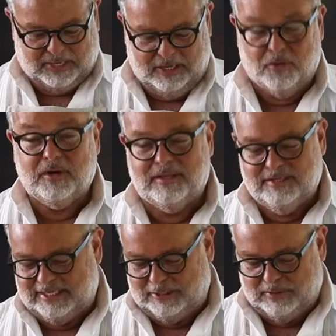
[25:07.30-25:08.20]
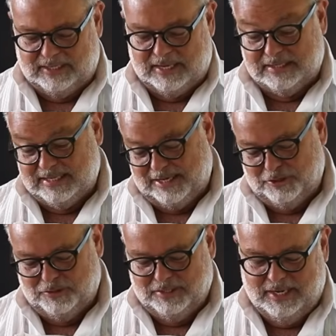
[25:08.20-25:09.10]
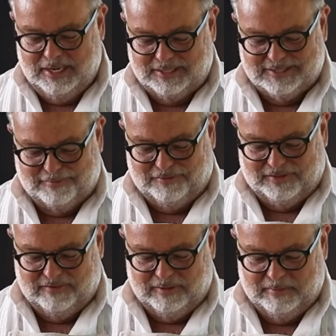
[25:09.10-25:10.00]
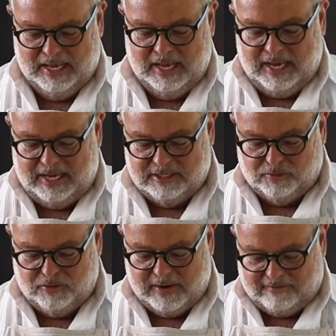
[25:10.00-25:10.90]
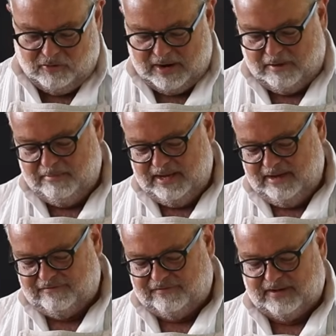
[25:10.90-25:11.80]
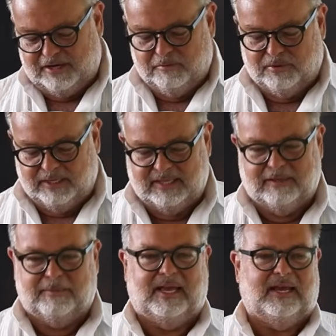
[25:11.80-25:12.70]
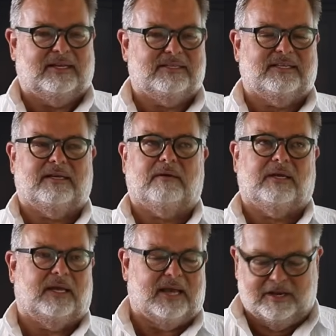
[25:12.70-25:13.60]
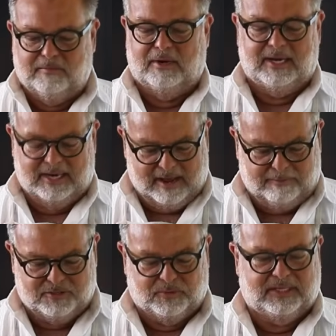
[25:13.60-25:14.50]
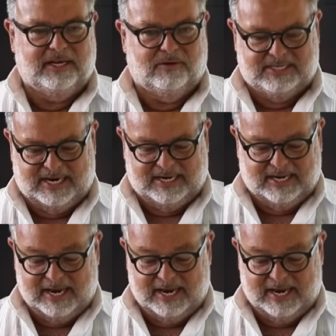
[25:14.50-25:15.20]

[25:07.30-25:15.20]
You know another secret I'll tell you, because I'm full of them, is when you have ground beef and you put it in the pan, it's like, okay, how do you break it up? It's really irritating.